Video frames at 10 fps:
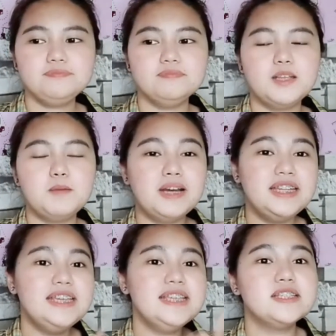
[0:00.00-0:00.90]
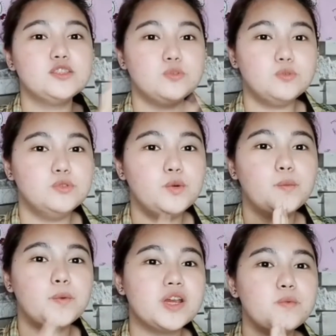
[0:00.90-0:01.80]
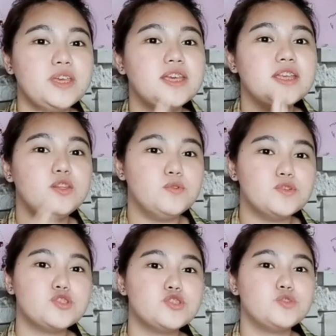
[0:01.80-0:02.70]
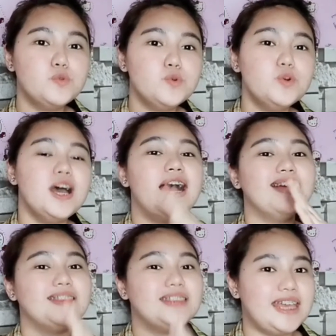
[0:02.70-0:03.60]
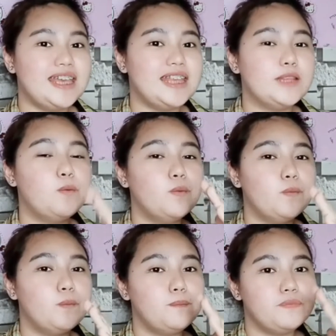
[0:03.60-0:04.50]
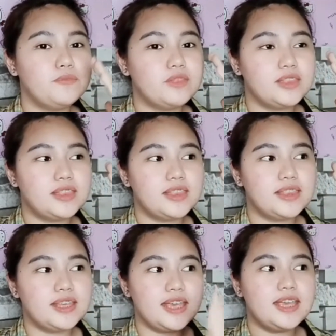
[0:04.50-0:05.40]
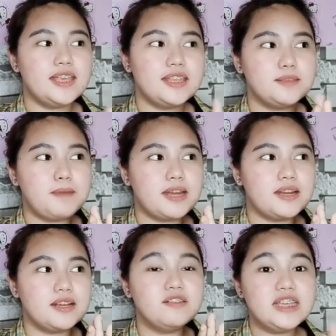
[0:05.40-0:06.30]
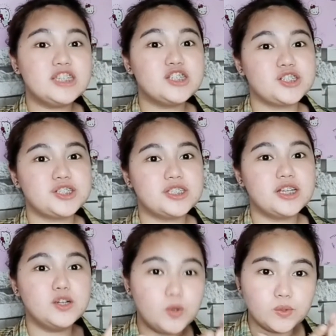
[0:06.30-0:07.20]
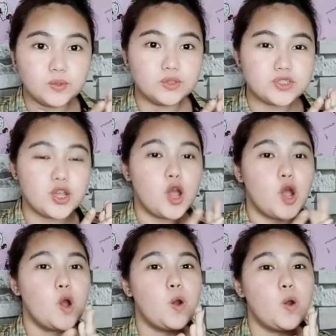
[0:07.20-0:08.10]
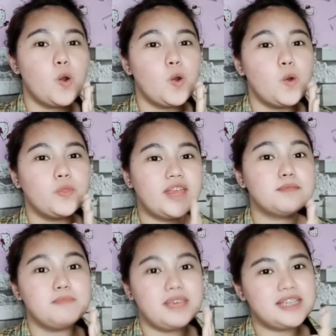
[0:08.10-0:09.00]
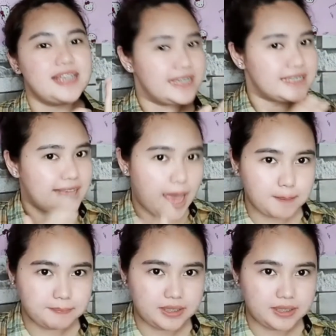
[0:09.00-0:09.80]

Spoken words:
money is a tool where we can use to attain and parang reach the goals that makes us happy.